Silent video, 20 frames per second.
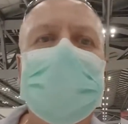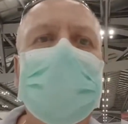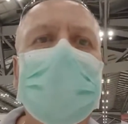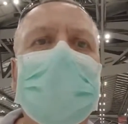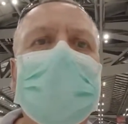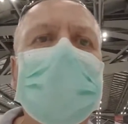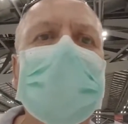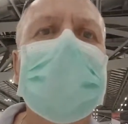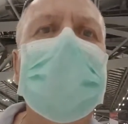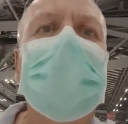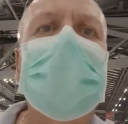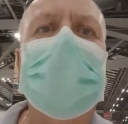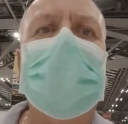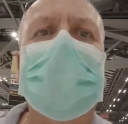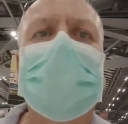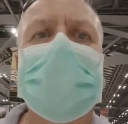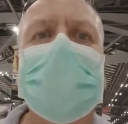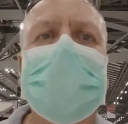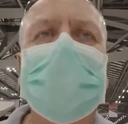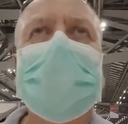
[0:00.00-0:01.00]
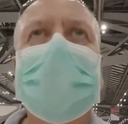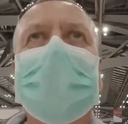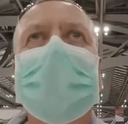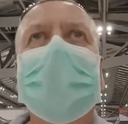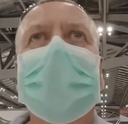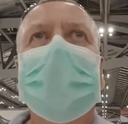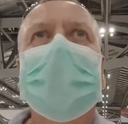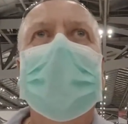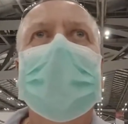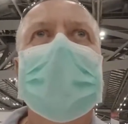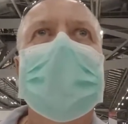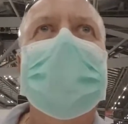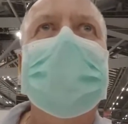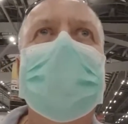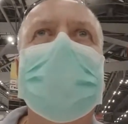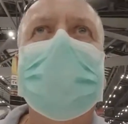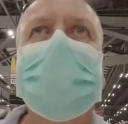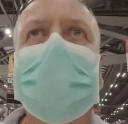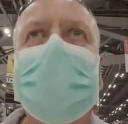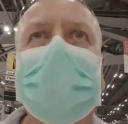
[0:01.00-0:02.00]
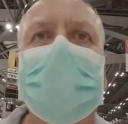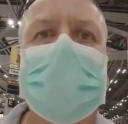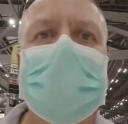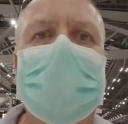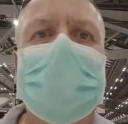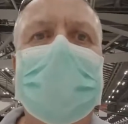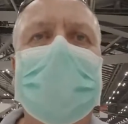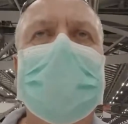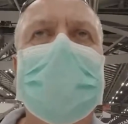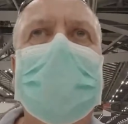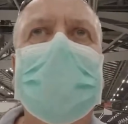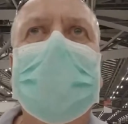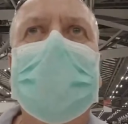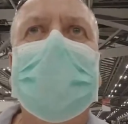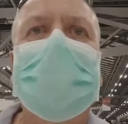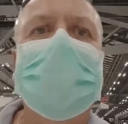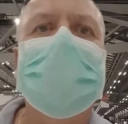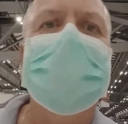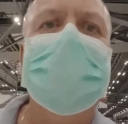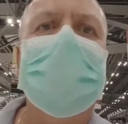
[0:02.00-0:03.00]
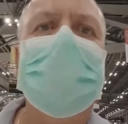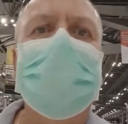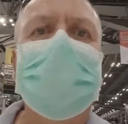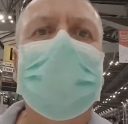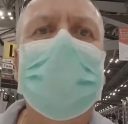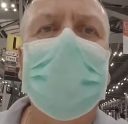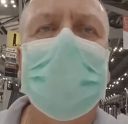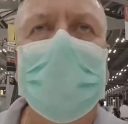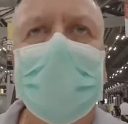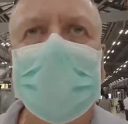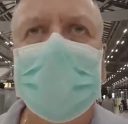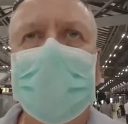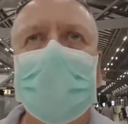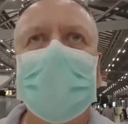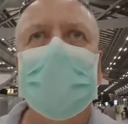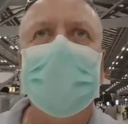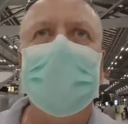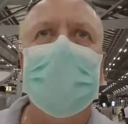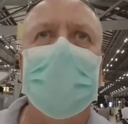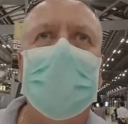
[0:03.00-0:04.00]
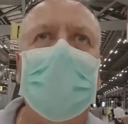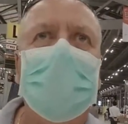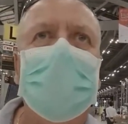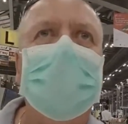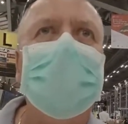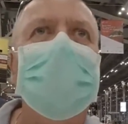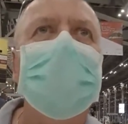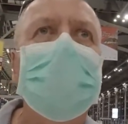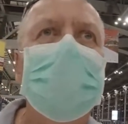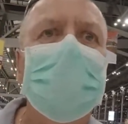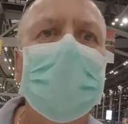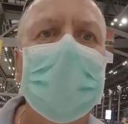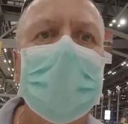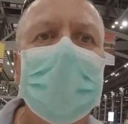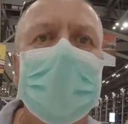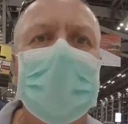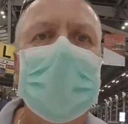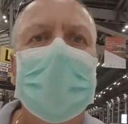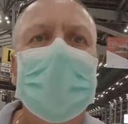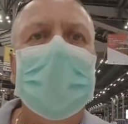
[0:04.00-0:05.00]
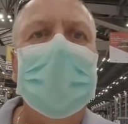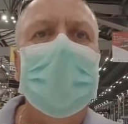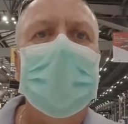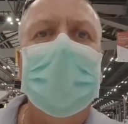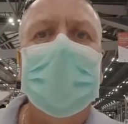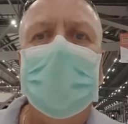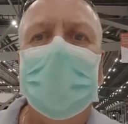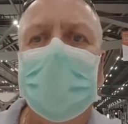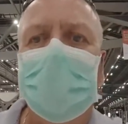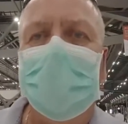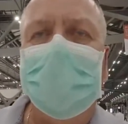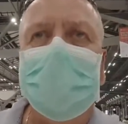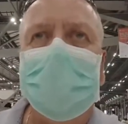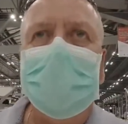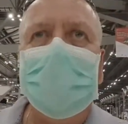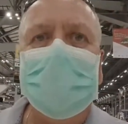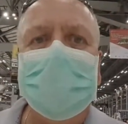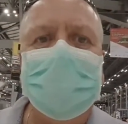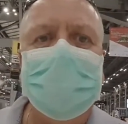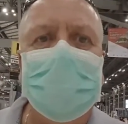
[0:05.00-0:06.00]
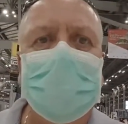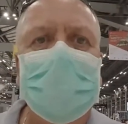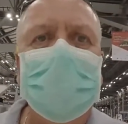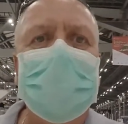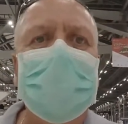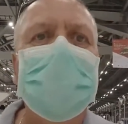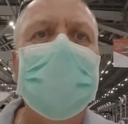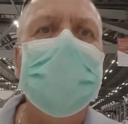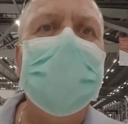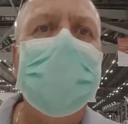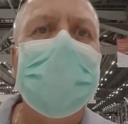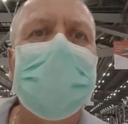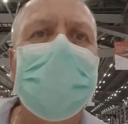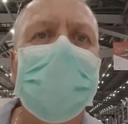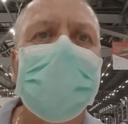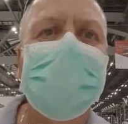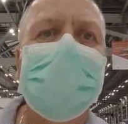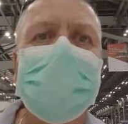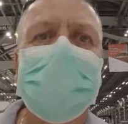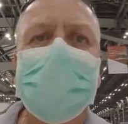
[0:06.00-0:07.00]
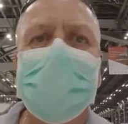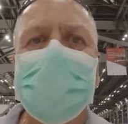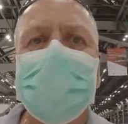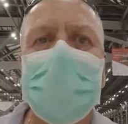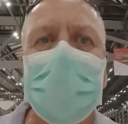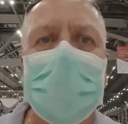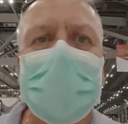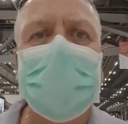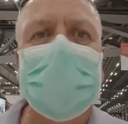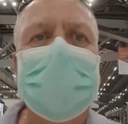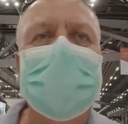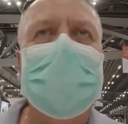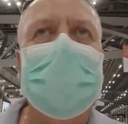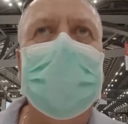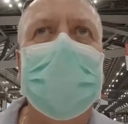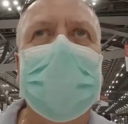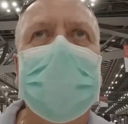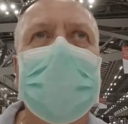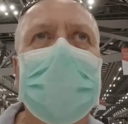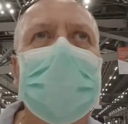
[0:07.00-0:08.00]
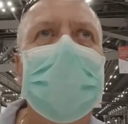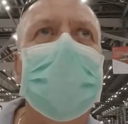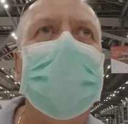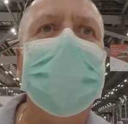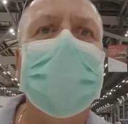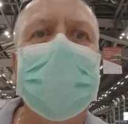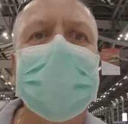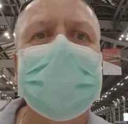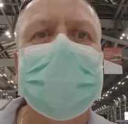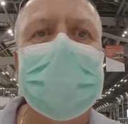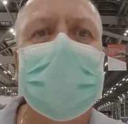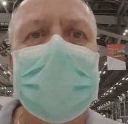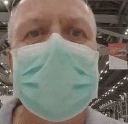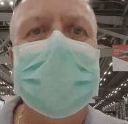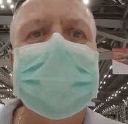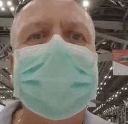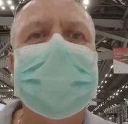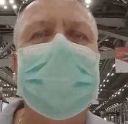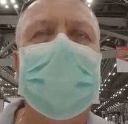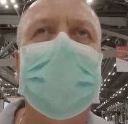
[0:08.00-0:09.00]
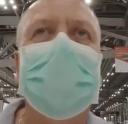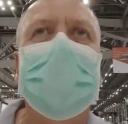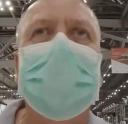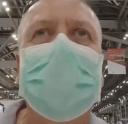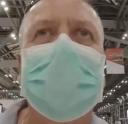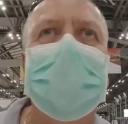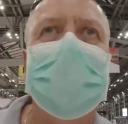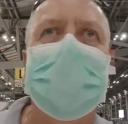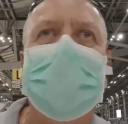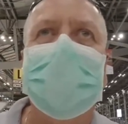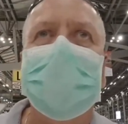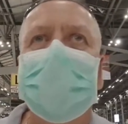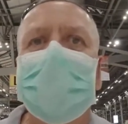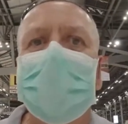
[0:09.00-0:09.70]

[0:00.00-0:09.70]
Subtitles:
8 o'clock, June 8th, in Suvarnabhumi Airport. We haven't left yet, but we've had our first glitch already.